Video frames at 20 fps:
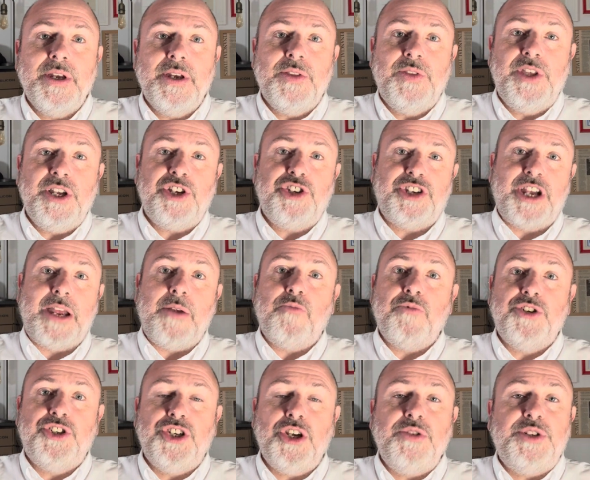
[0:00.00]
This shape
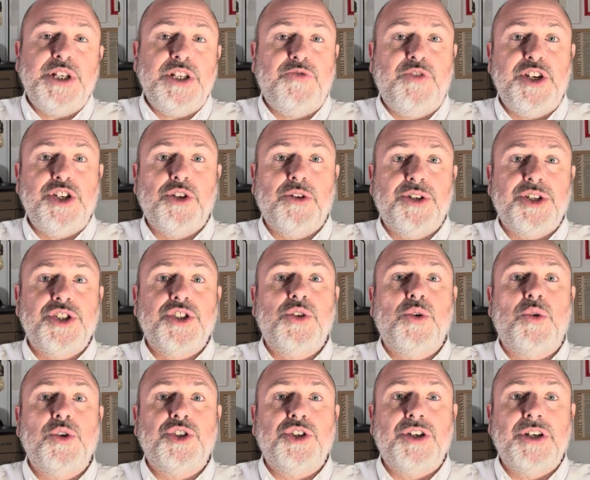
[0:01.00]
reduces visual
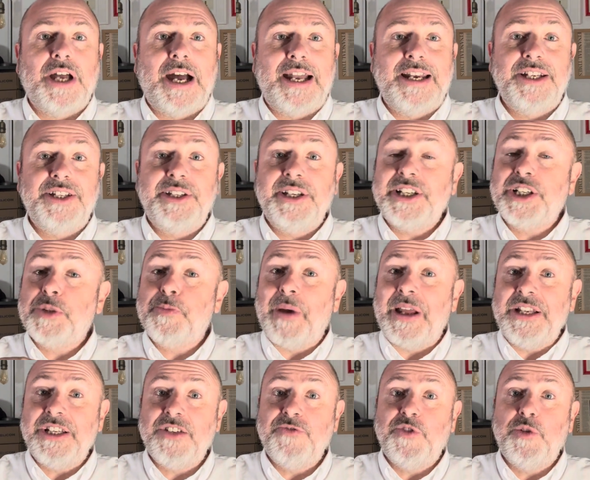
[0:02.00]
distortion and is
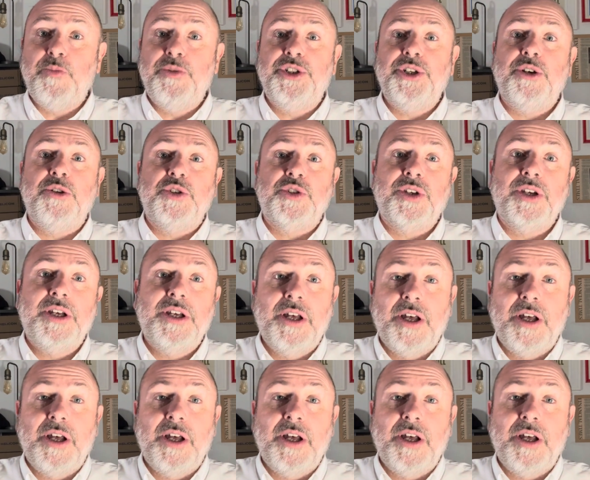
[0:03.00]
expensive to produce,